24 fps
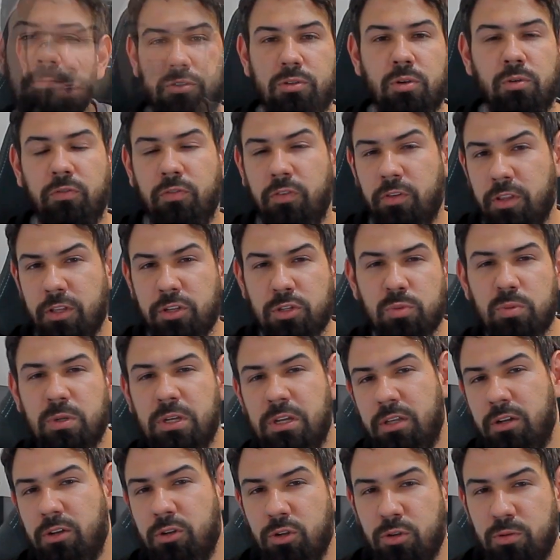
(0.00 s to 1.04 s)
So for this
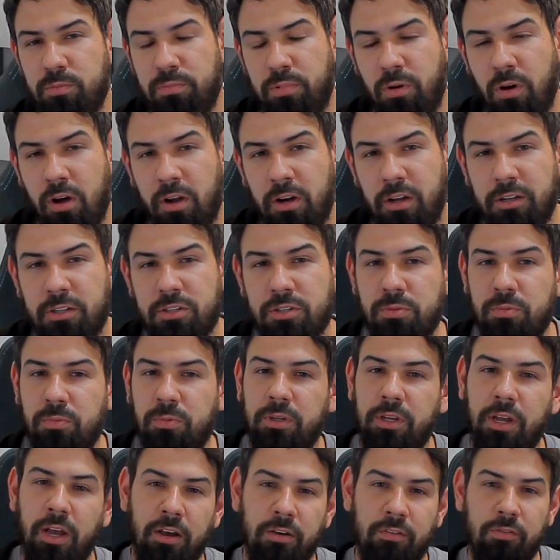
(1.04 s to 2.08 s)
week in new products,
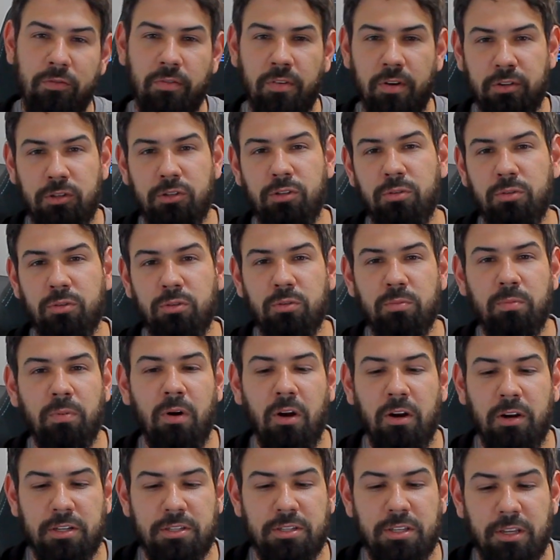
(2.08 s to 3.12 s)
we have 2 new
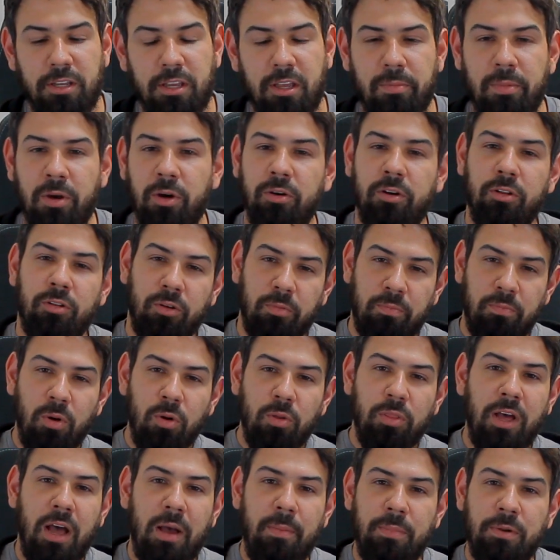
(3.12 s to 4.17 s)
products that came out, and they
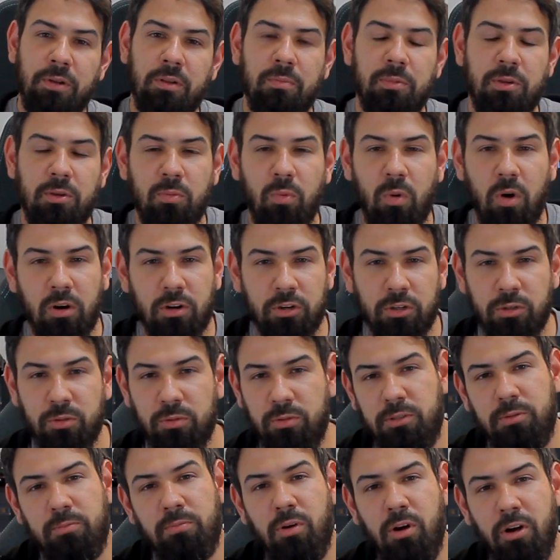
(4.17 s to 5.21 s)
both happen to be water
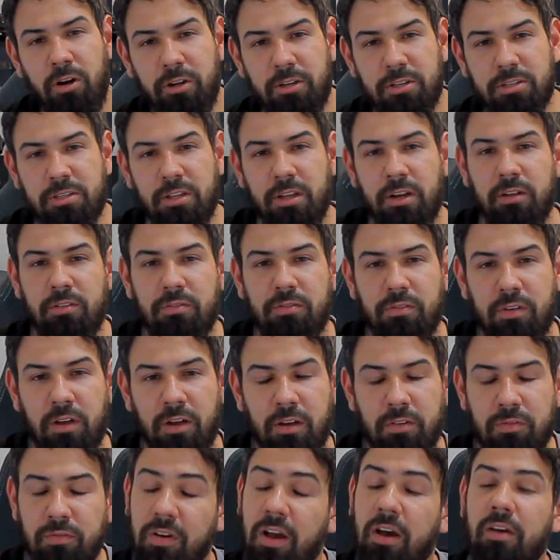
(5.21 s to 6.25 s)
cooling products that
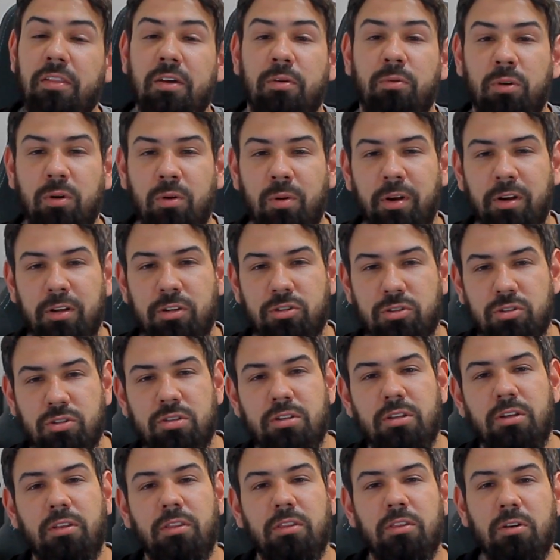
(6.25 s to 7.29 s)
I've found that were quite
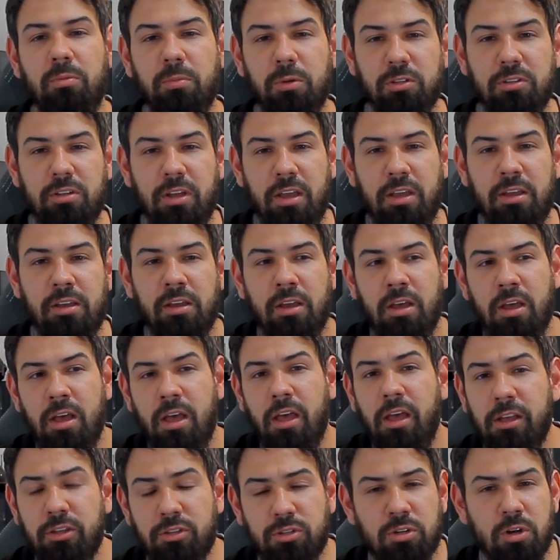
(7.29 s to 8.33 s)
interesting. Thermaltake
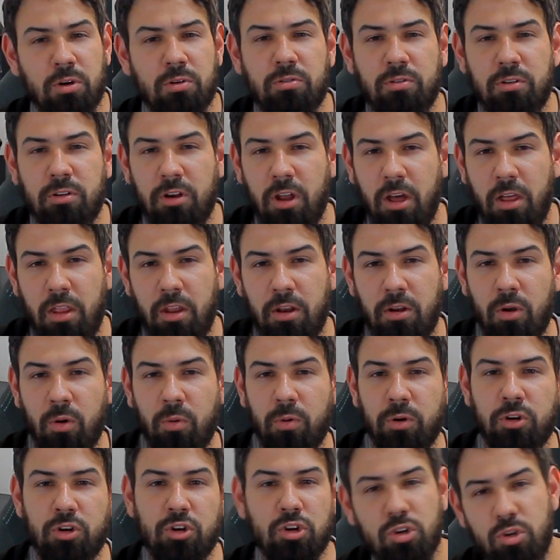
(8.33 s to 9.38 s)
is no
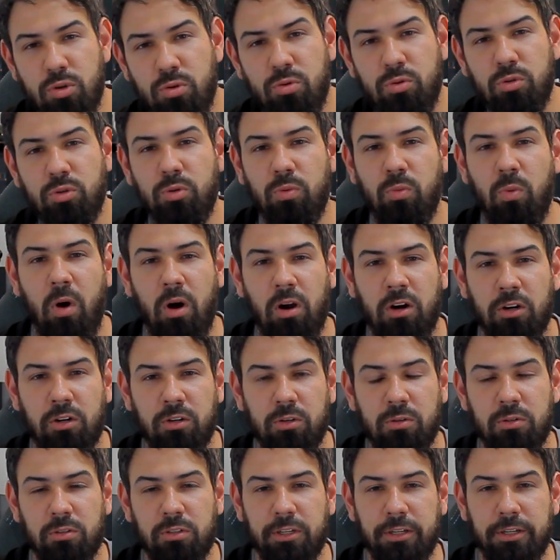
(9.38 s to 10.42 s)
one new to water
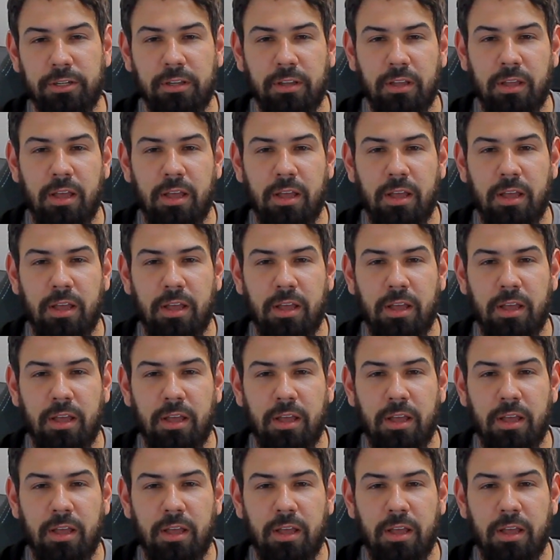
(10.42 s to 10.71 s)
cooling.